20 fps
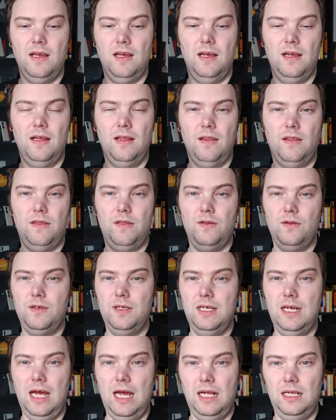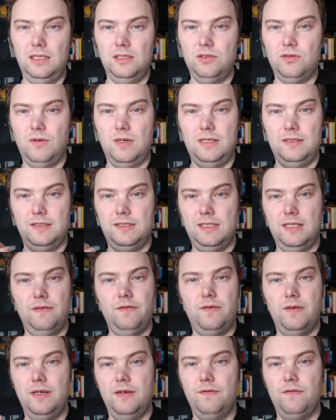13 Ultra, are
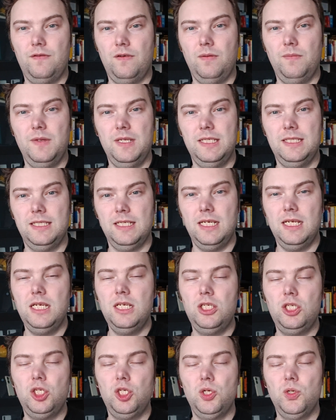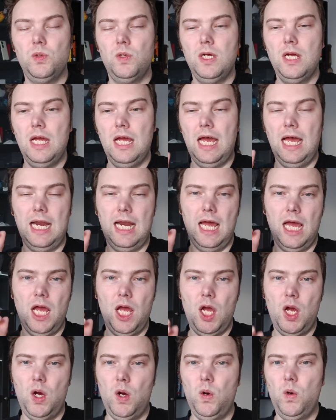suffering from this issue, and I
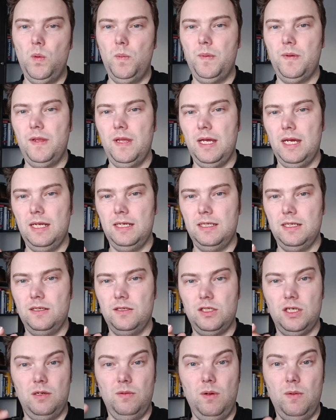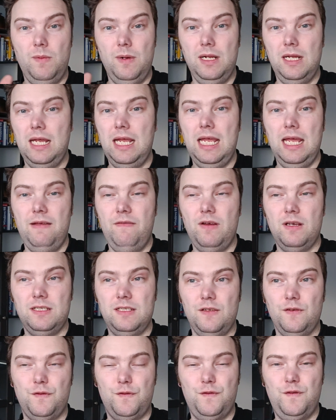hope that Xiaomi will give
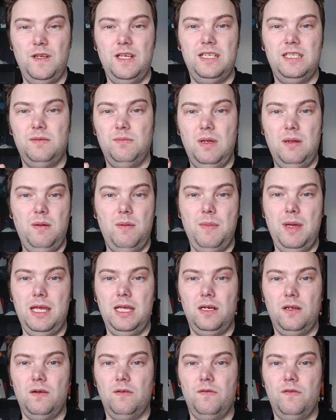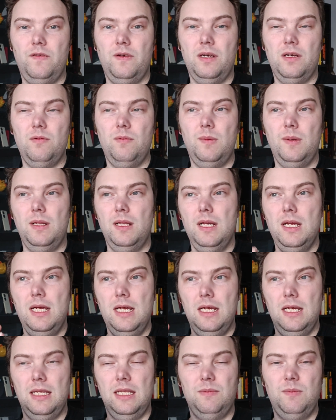us a fix, maybe make it configurable,
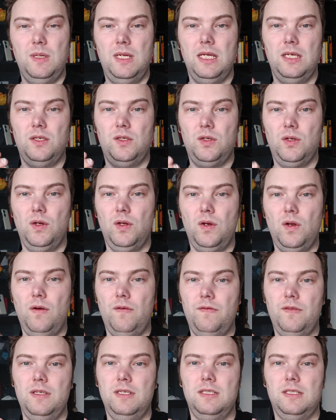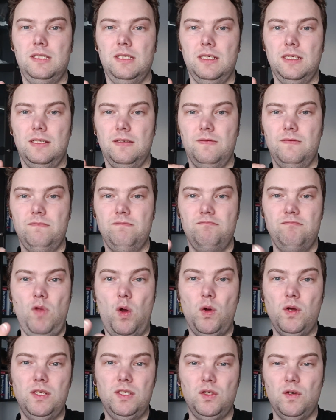that we can turn off this
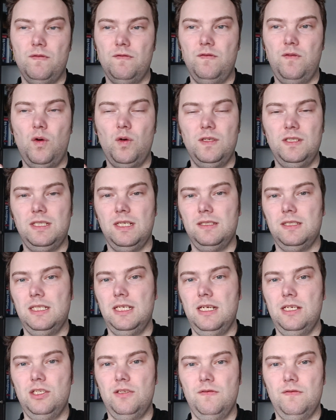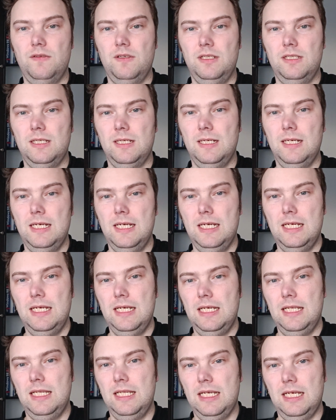noise or voice isolation filter
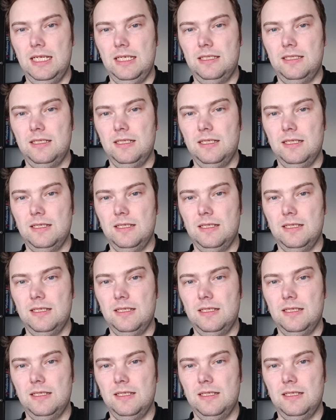that